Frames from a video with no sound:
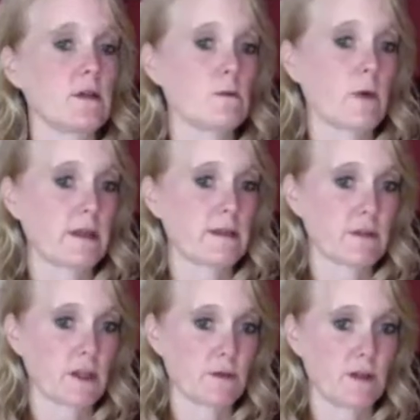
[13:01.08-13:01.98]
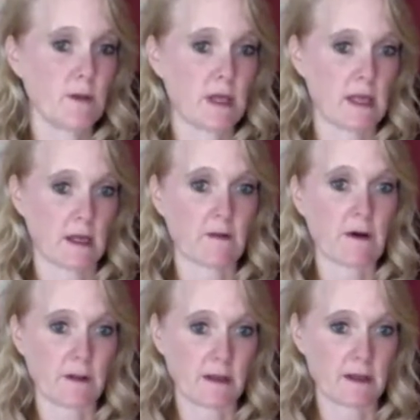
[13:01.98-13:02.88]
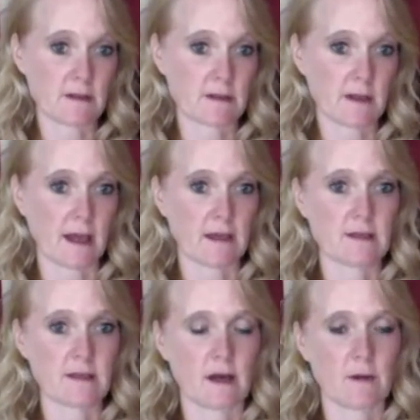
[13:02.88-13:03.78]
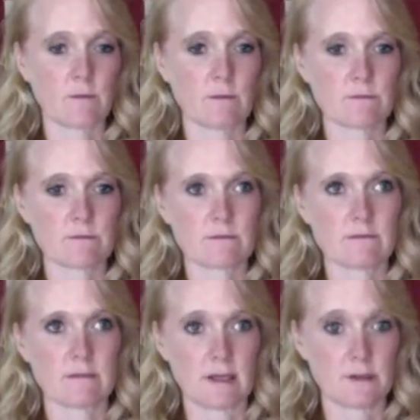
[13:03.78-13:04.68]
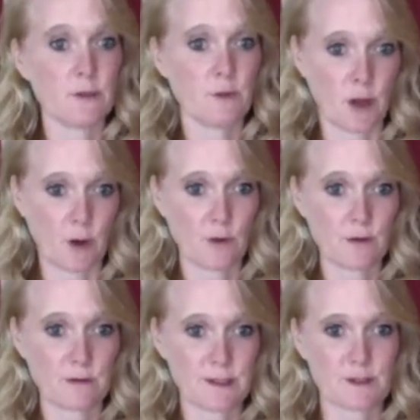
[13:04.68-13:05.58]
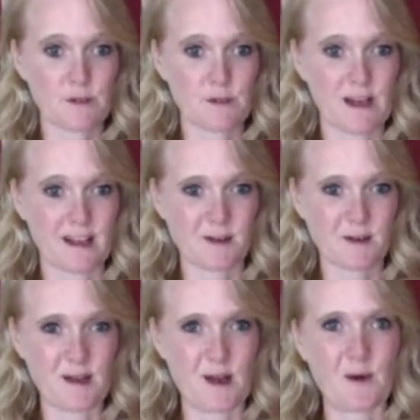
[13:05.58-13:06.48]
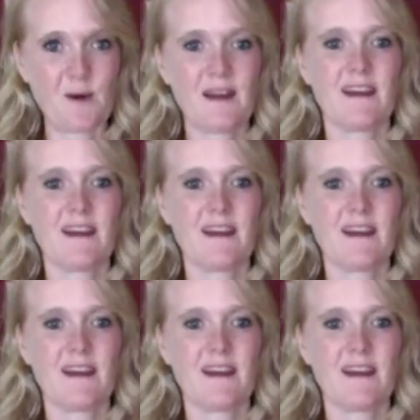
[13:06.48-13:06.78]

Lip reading: relatively close to the beginning of all this, as you know, listeners may not totally know.